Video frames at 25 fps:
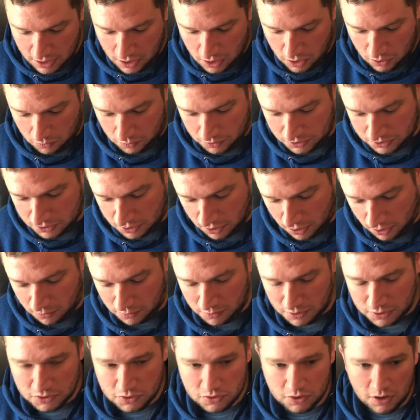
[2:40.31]
Risk
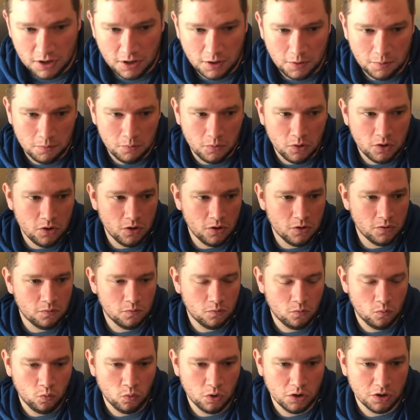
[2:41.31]
tolerance,
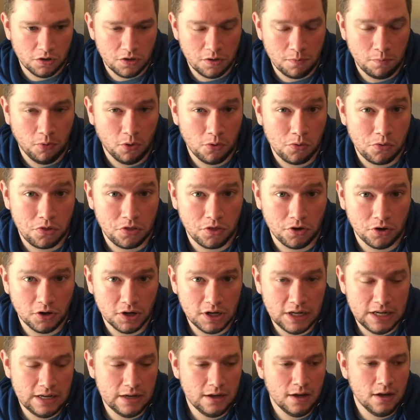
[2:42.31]
we're both
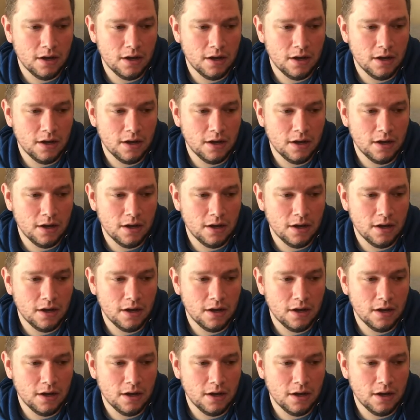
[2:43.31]
30.